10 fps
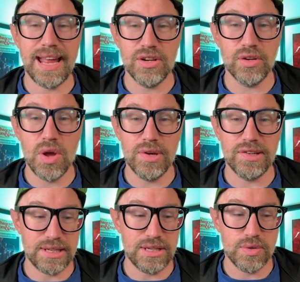and you'll notice
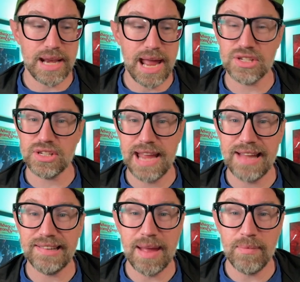that you can actually
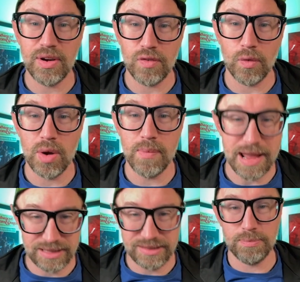cast Emry for 1
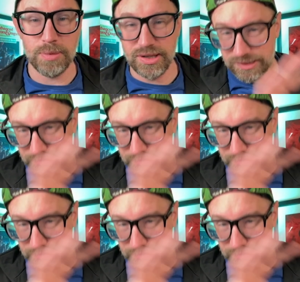mana. This puts